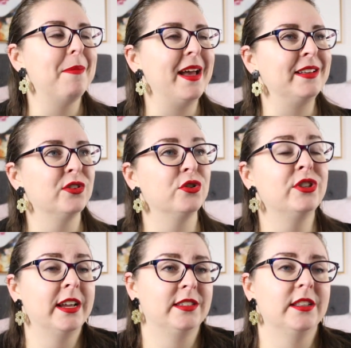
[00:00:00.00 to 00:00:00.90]
And so
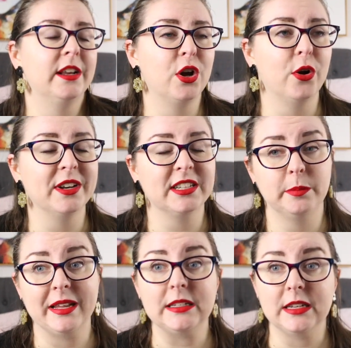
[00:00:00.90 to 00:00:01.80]
she has to then go and
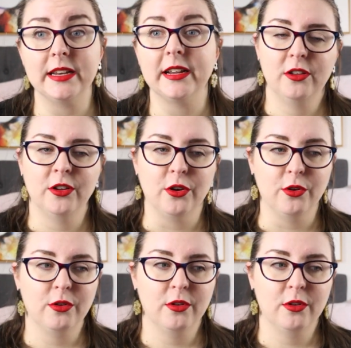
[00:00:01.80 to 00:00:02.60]
explain to Nick, you know,